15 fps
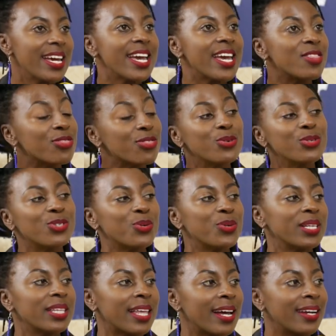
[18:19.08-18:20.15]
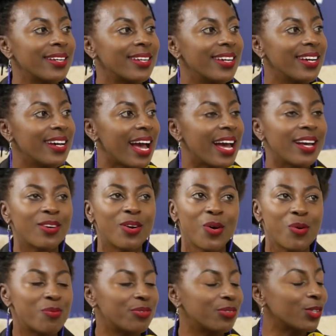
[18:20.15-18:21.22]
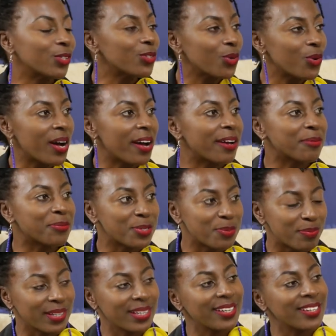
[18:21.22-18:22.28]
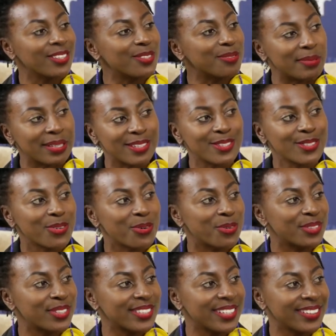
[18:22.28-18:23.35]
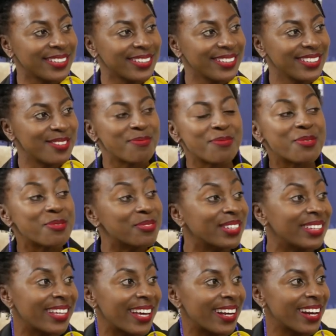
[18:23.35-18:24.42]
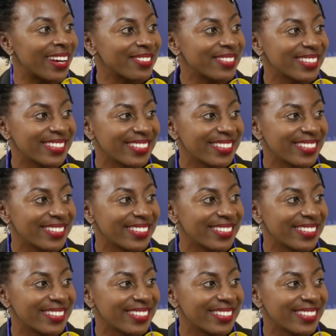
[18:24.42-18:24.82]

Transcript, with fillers: And through doing that, I hope for sure I am speaking to many souls and improving their lives.